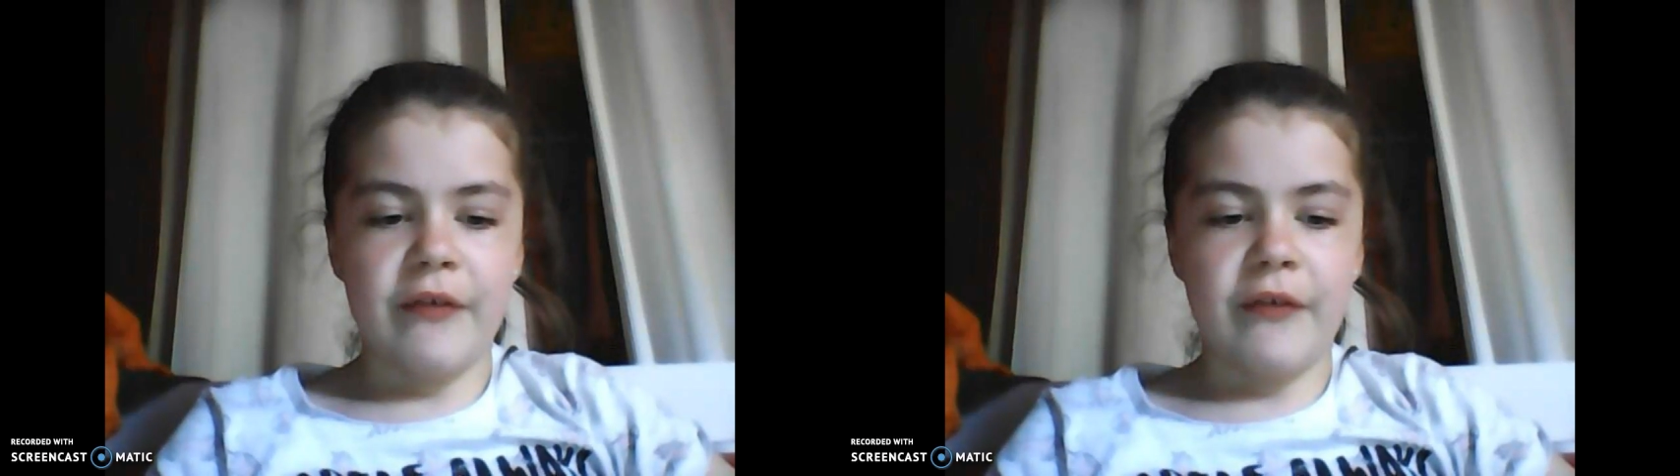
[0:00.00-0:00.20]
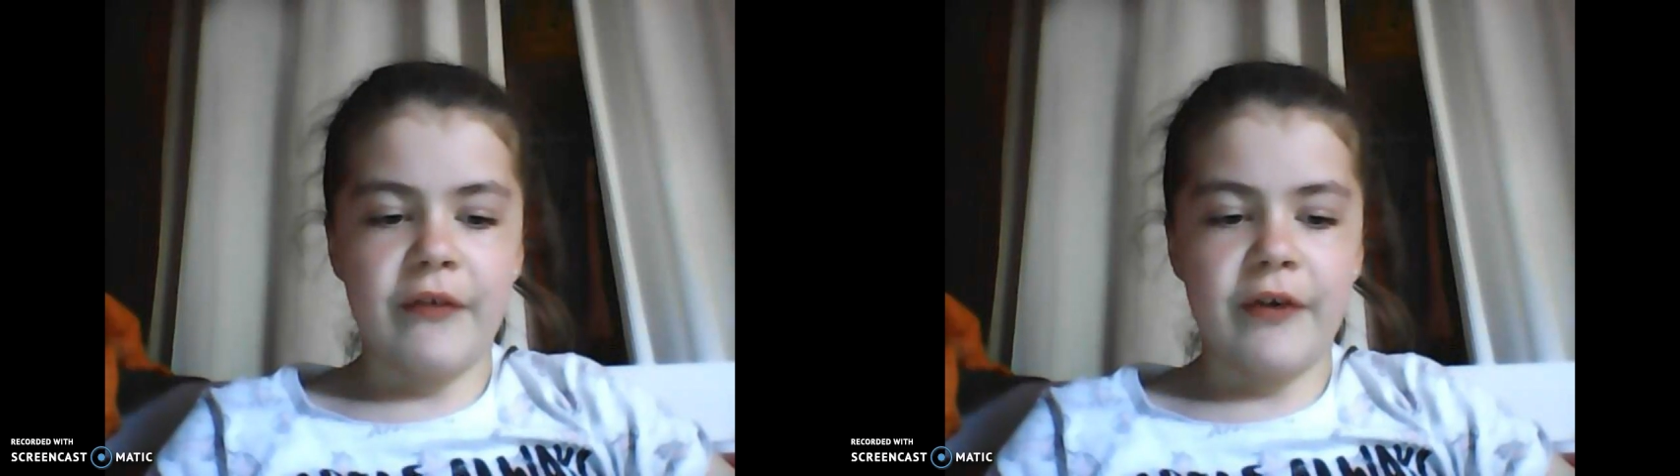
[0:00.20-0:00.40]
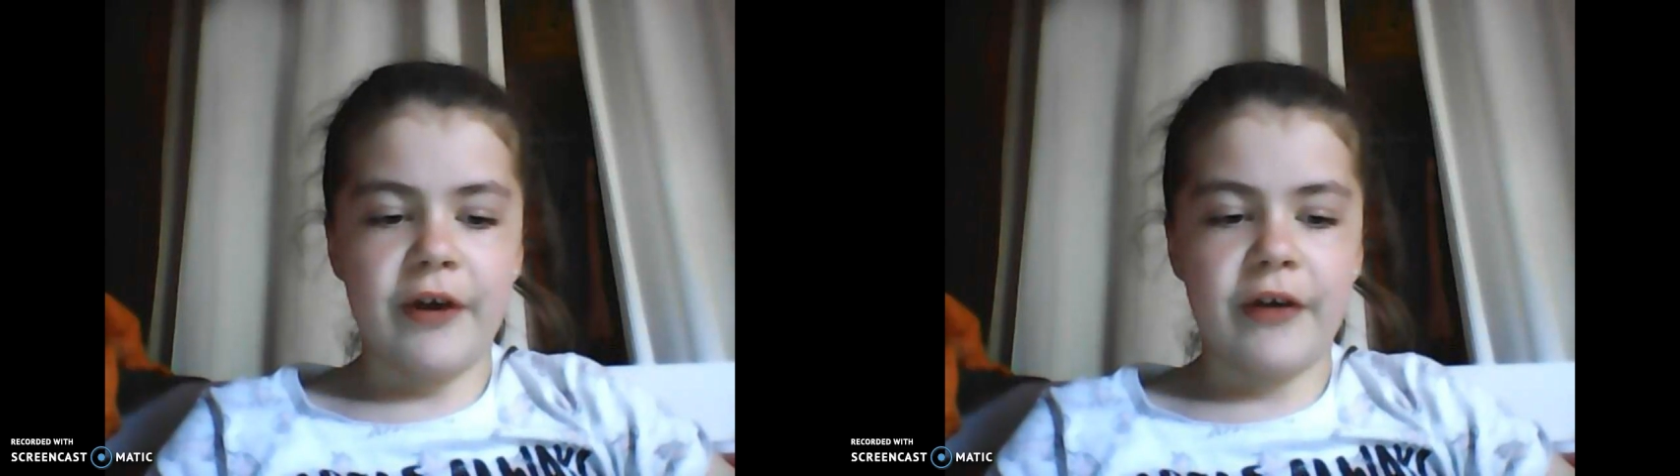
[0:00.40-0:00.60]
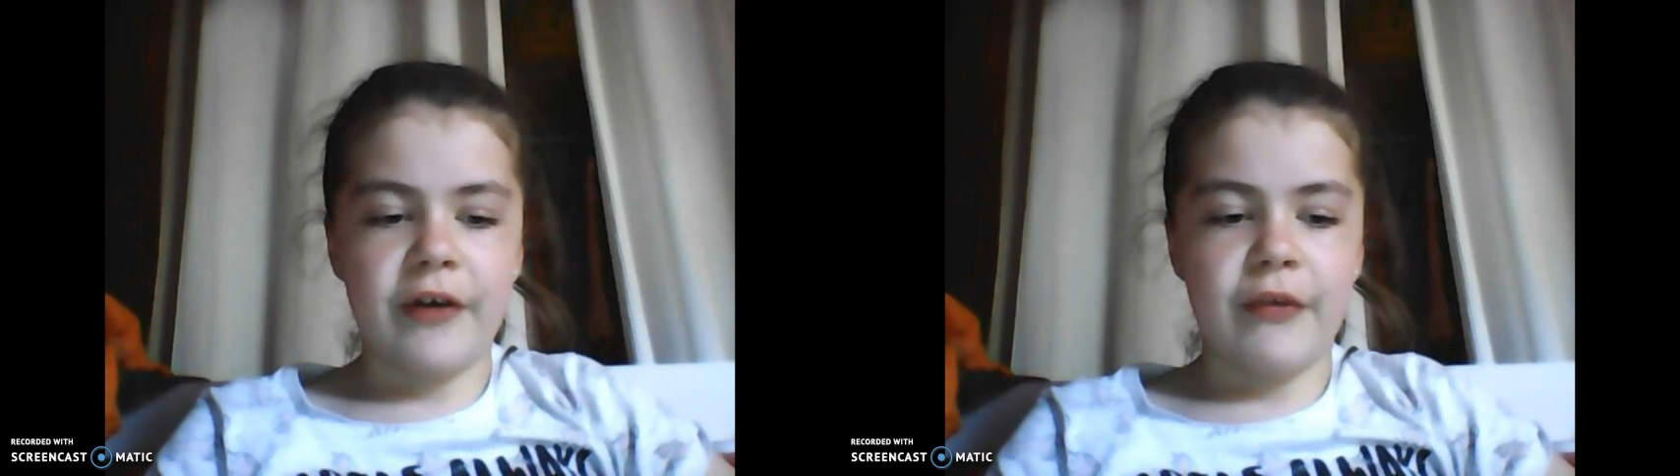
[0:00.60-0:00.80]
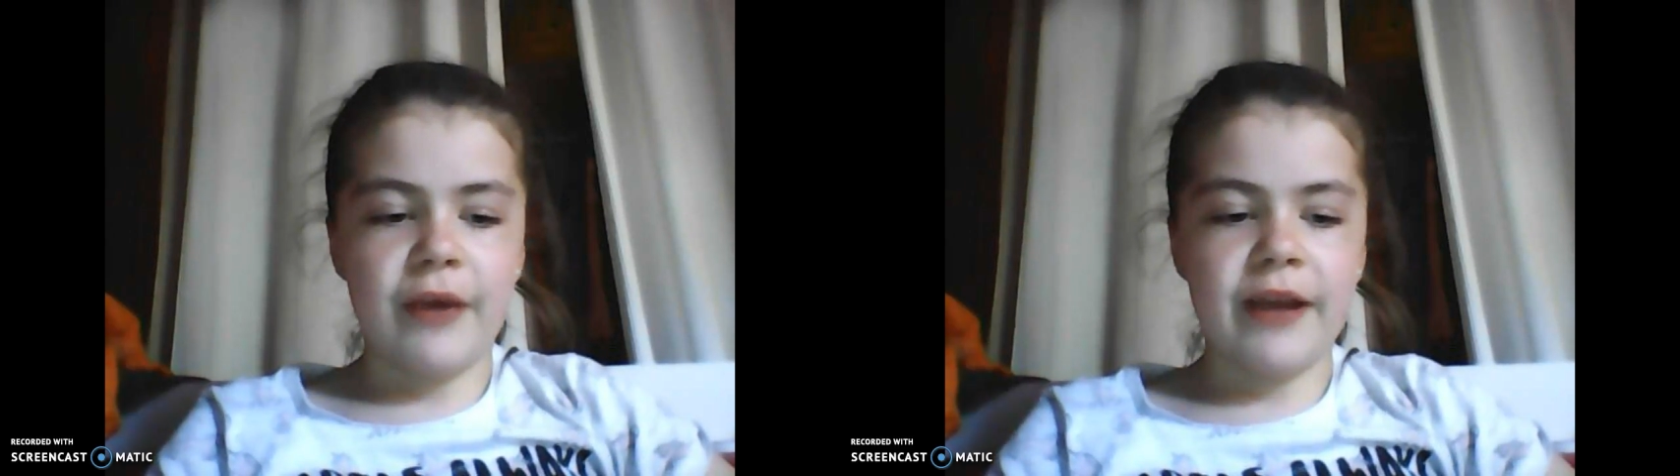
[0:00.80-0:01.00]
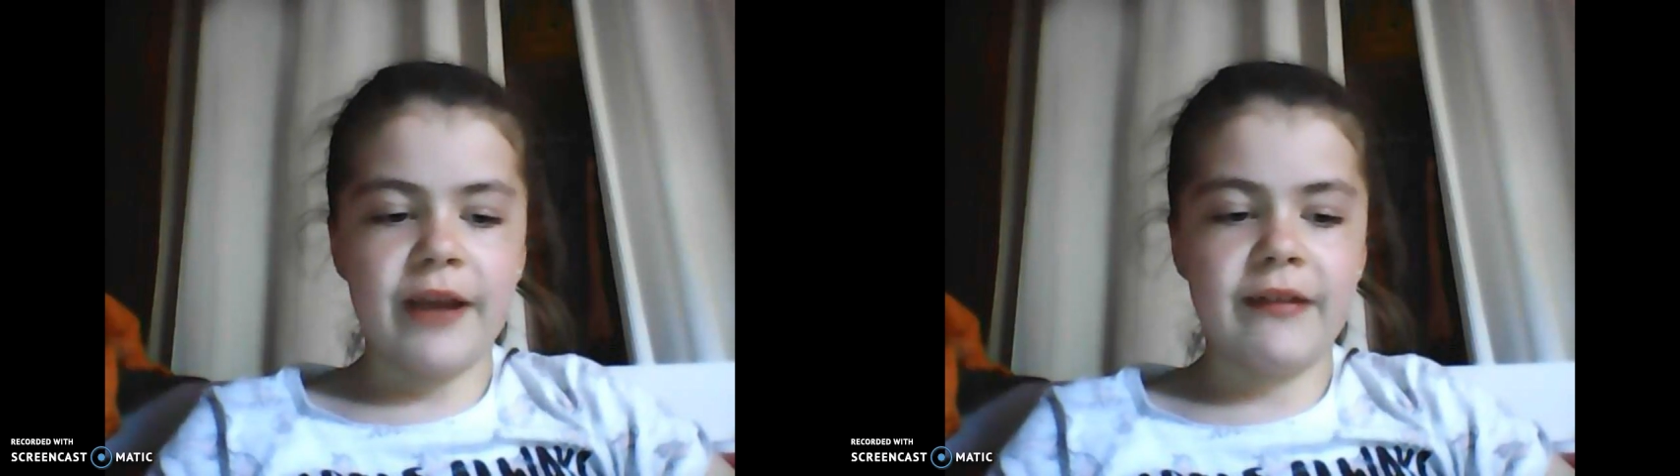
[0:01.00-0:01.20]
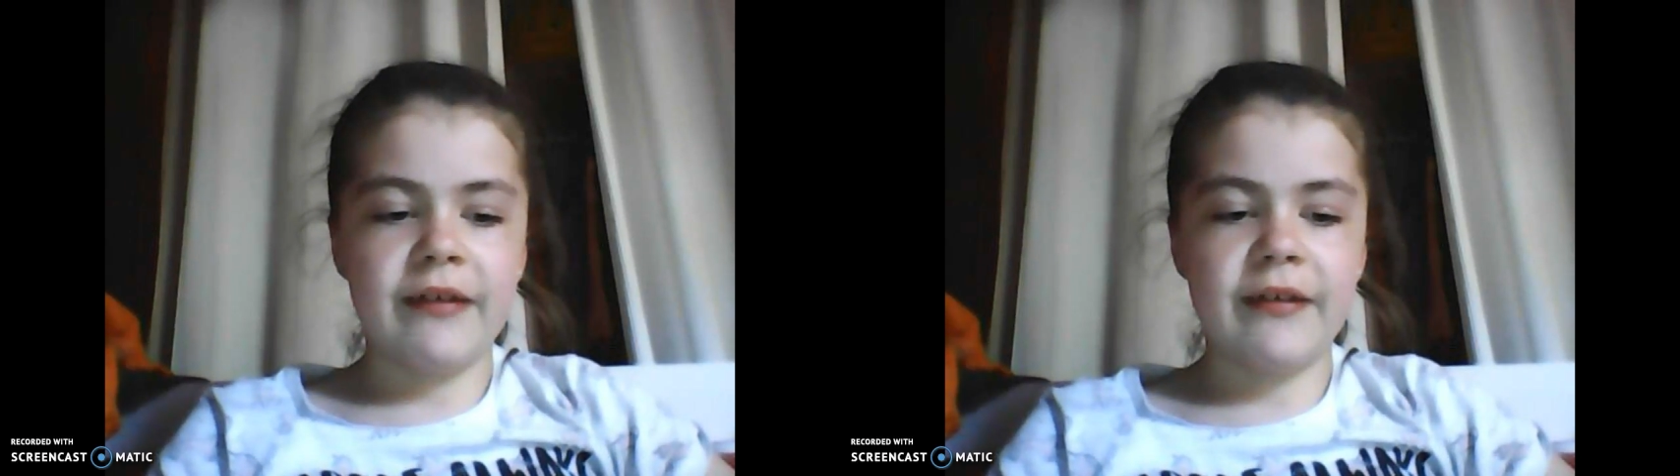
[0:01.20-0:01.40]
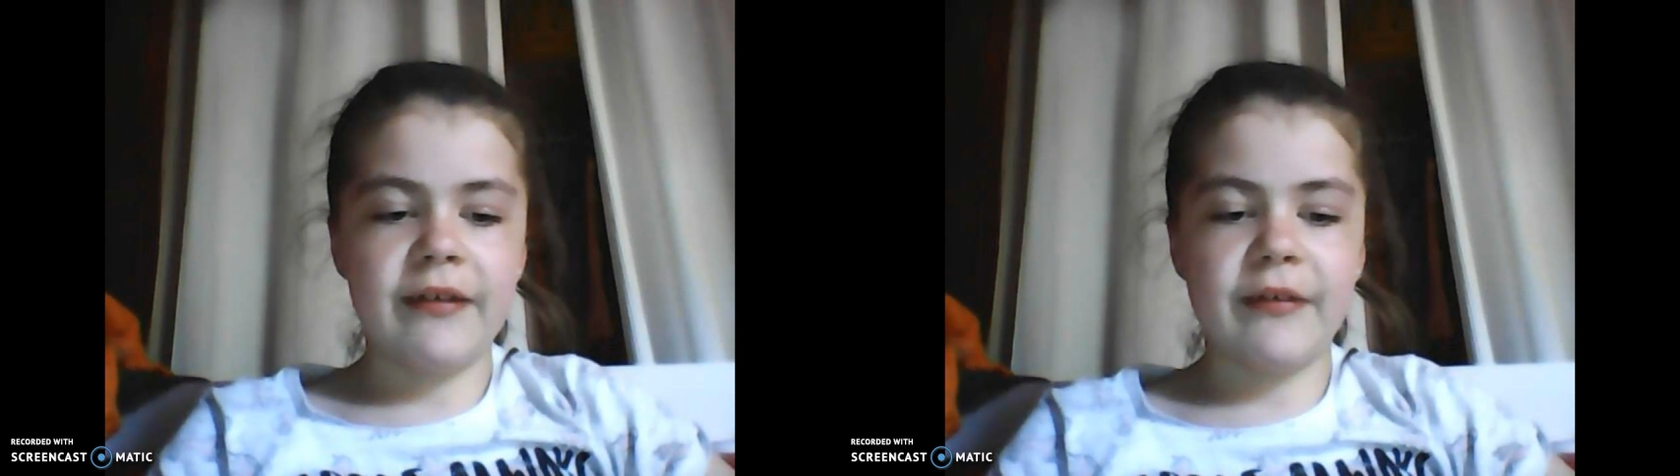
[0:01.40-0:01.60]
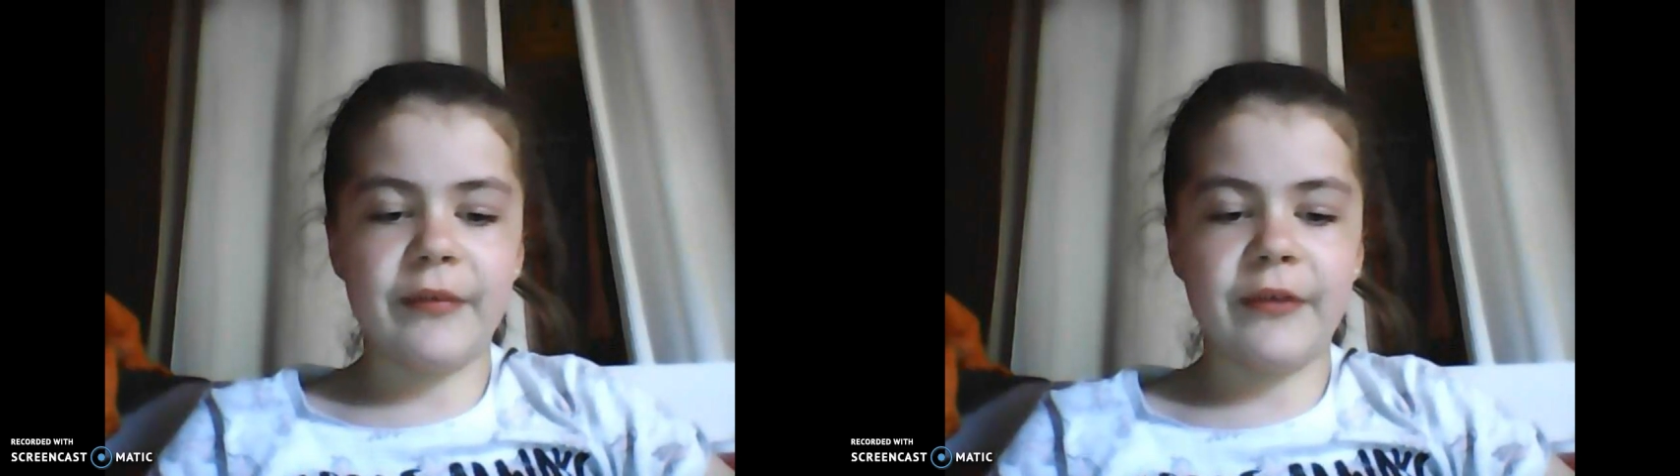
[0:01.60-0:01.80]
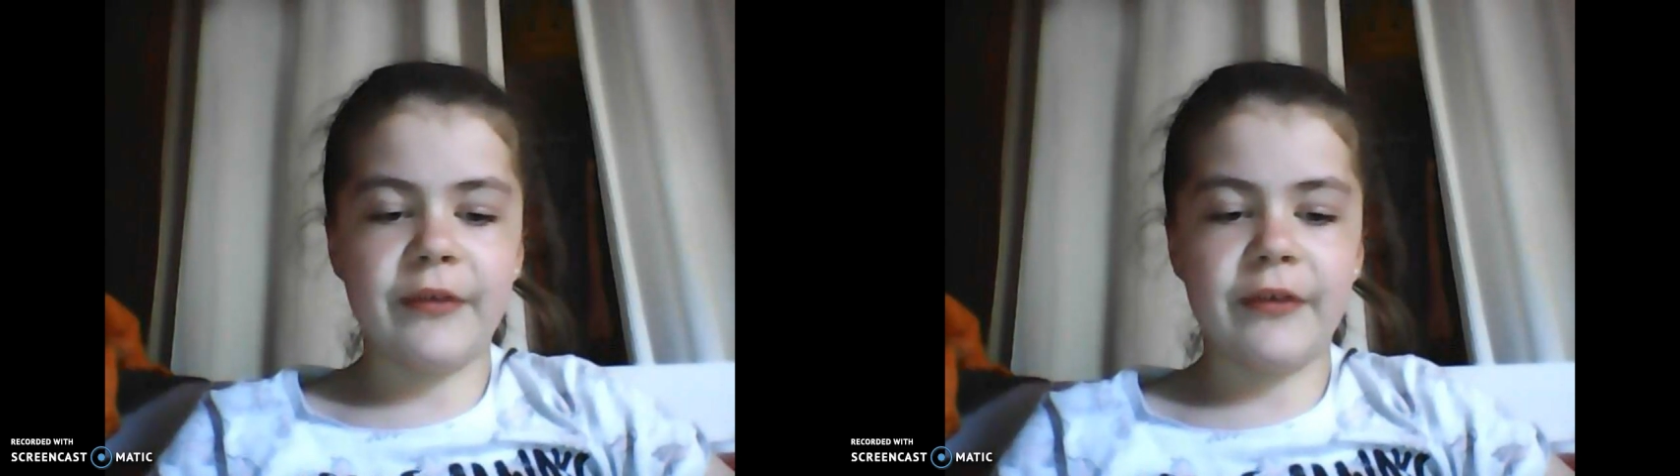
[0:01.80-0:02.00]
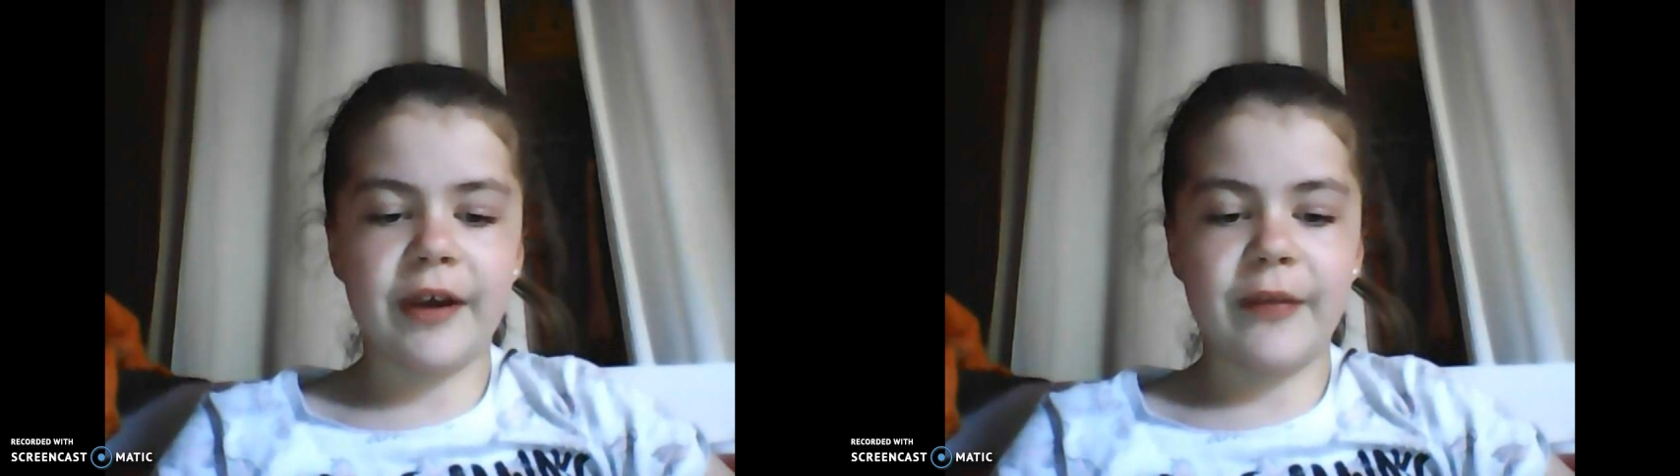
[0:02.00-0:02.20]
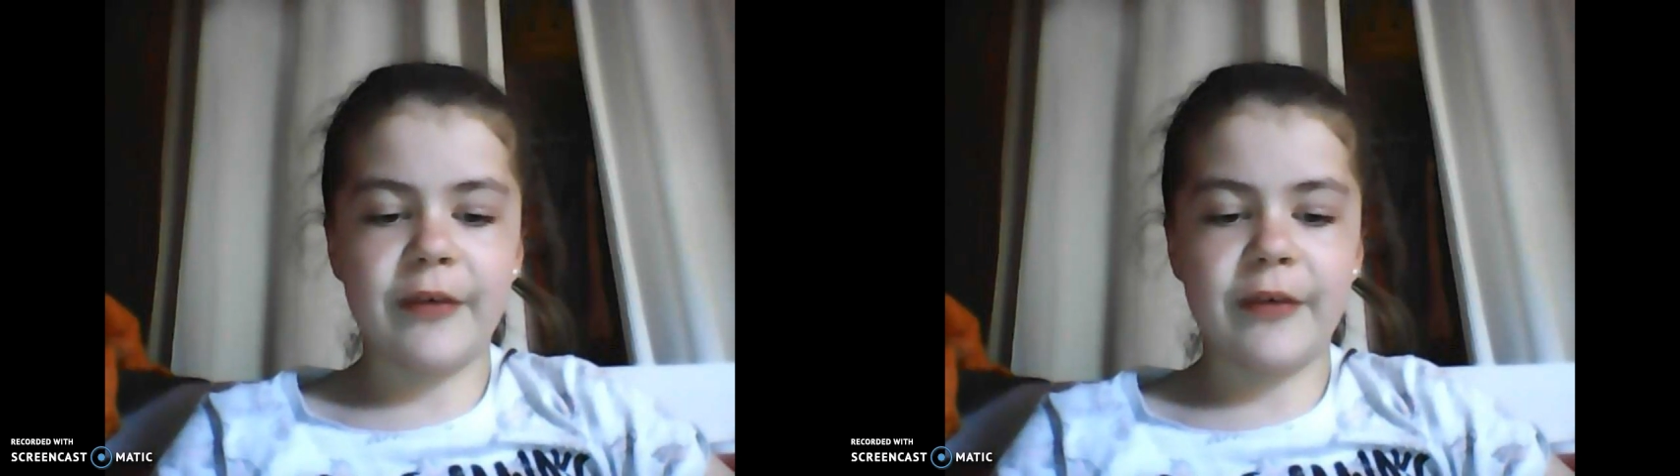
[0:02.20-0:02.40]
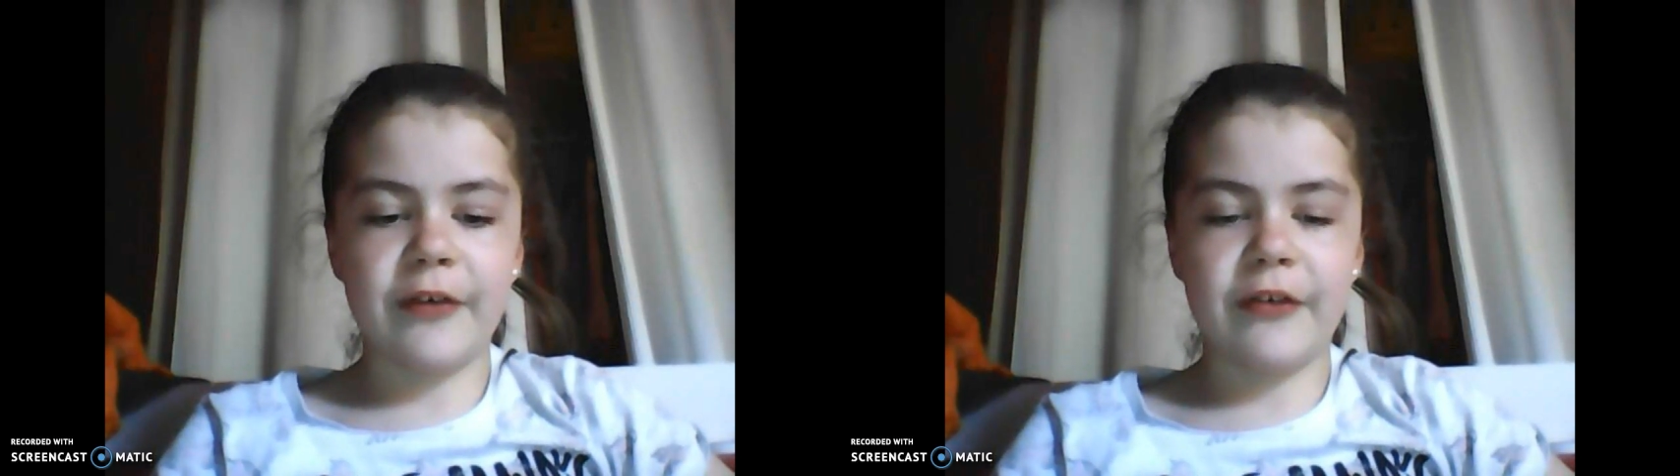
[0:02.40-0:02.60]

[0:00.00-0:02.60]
for 20 subscribers.